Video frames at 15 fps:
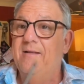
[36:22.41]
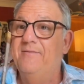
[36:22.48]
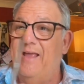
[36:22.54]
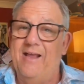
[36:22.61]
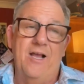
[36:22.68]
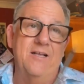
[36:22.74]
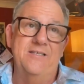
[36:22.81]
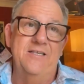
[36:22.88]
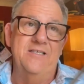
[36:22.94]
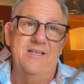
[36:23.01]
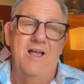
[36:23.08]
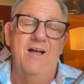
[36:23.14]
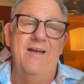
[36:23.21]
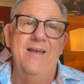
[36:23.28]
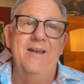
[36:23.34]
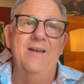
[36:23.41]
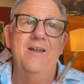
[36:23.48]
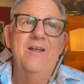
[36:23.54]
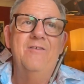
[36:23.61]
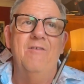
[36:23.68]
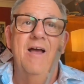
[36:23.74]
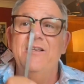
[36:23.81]
They cut his line,
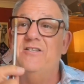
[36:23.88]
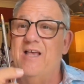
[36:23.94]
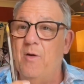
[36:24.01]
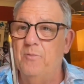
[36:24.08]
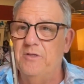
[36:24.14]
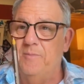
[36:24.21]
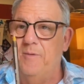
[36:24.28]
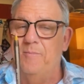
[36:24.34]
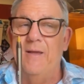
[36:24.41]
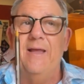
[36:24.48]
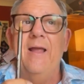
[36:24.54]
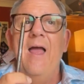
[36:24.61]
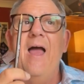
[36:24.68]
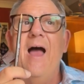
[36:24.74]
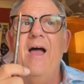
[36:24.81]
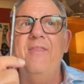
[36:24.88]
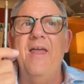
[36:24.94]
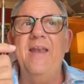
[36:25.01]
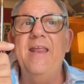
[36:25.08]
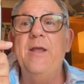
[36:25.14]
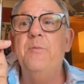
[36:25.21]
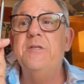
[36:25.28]
right? So that would have been me. And
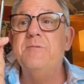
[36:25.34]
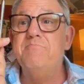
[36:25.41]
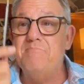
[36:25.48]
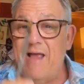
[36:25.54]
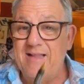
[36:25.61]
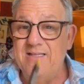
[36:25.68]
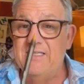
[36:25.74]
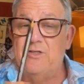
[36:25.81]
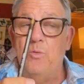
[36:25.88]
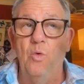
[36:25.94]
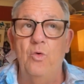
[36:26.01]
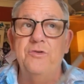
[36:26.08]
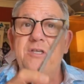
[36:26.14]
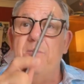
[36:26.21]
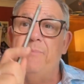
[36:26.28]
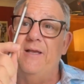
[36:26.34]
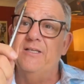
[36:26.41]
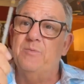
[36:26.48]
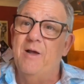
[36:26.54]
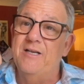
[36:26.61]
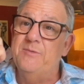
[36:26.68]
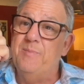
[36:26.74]
then he was meant to also be,
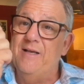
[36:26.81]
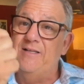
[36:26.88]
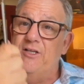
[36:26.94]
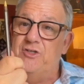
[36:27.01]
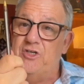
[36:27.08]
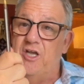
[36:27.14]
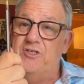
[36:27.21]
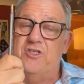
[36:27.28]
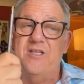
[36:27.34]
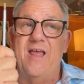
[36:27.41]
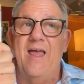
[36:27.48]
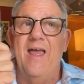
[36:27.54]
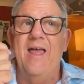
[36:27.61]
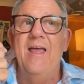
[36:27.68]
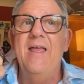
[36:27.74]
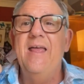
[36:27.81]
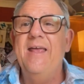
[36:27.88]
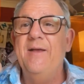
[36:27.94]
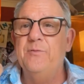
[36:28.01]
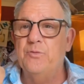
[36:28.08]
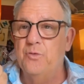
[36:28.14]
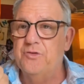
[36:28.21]
as well as being the judge there,
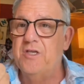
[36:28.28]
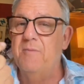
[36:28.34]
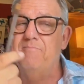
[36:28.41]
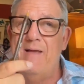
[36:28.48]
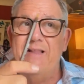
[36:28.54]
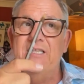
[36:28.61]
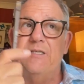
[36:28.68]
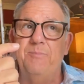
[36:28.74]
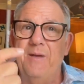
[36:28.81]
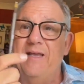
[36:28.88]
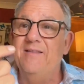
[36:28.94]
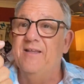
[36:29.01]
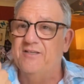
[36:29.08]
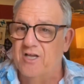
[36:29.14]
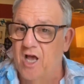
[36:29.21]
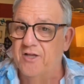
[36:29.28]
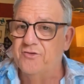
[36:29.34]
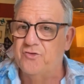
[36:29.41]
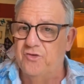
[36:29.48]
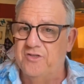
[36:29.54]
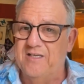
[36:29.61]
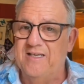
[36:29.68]
he was also meant to be in the
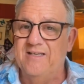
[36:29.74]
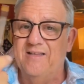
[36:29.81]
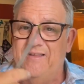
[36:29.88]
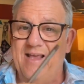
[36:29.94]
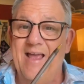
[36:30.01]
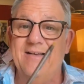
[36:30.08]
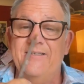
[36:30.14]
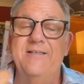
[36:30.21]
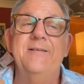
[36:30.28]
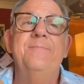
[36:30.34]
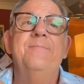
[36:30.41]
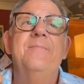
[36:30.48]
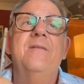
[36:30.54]
dance routine at the end.